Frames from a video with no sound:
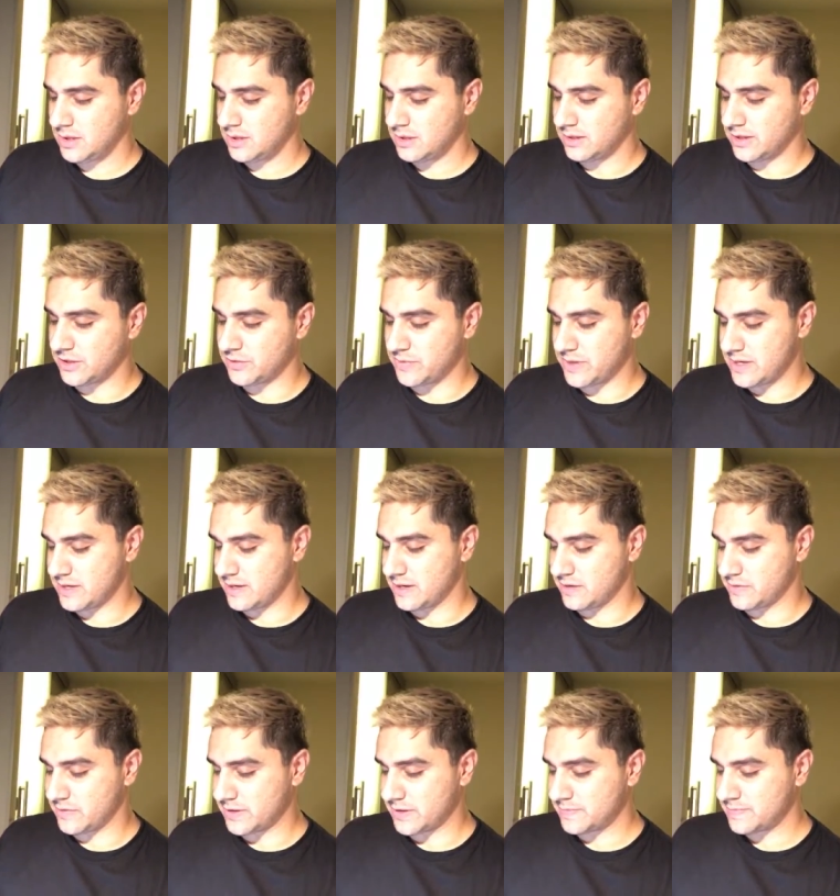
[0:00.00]
Let's read it
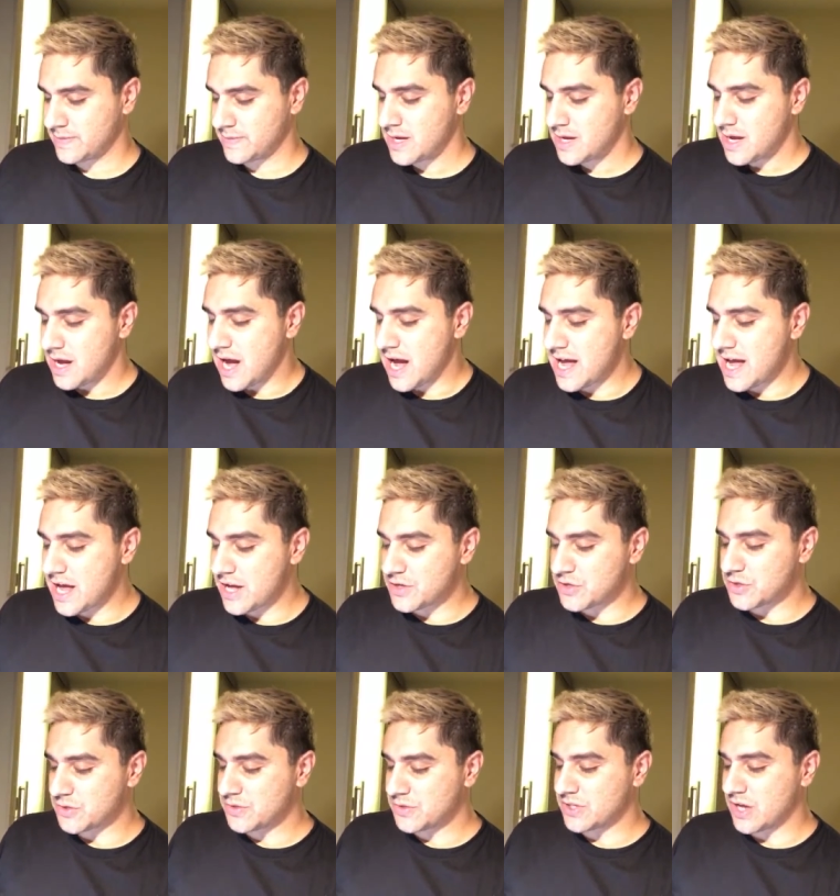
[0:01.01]
anyways. Hi,
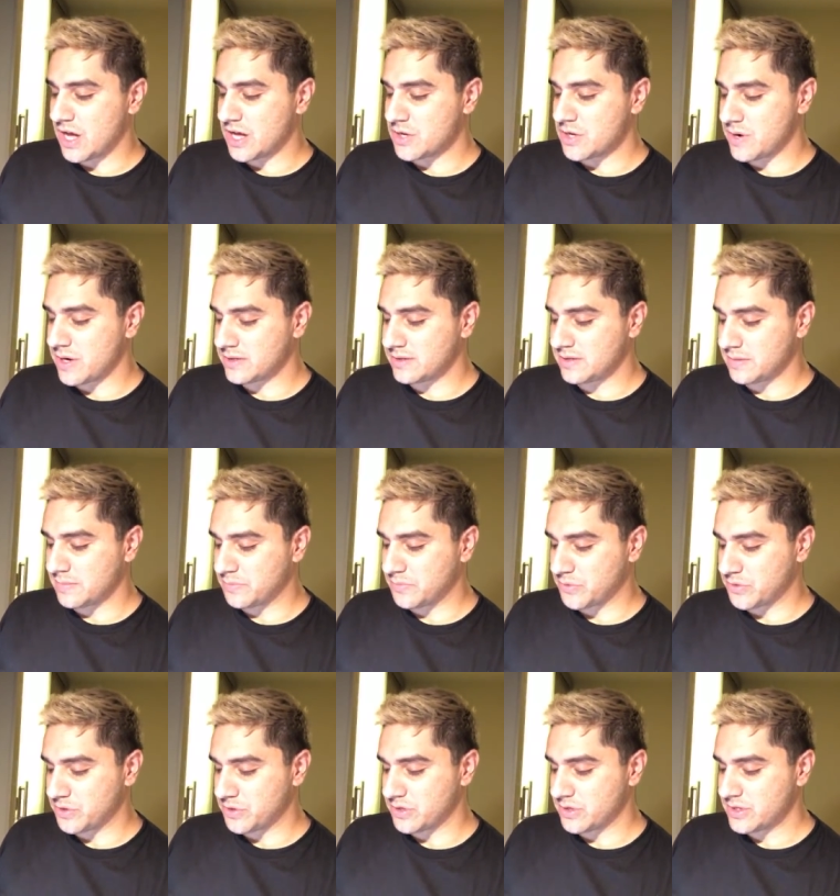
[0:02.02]
Andrew. Saw you on Tim
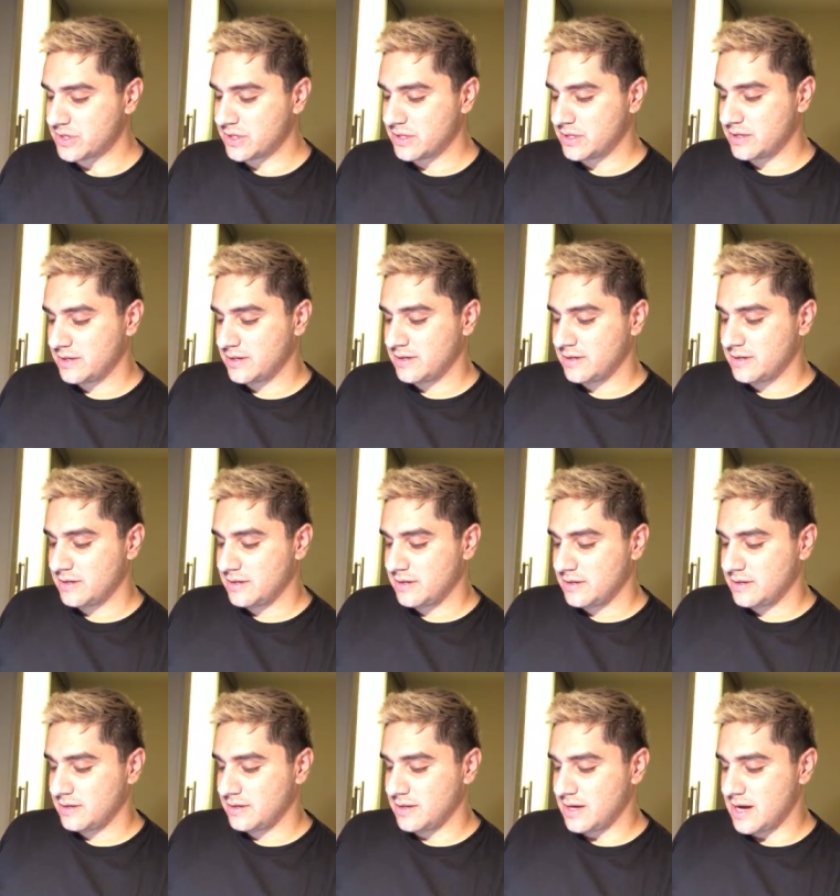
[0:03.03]
Pool.
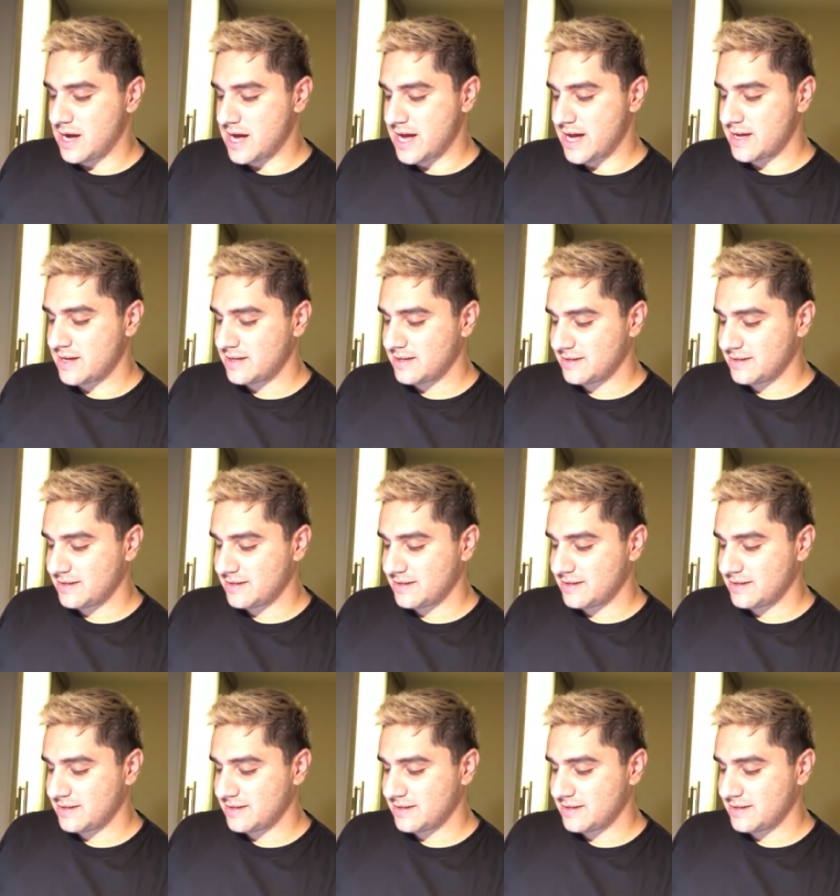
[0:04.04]
Hi.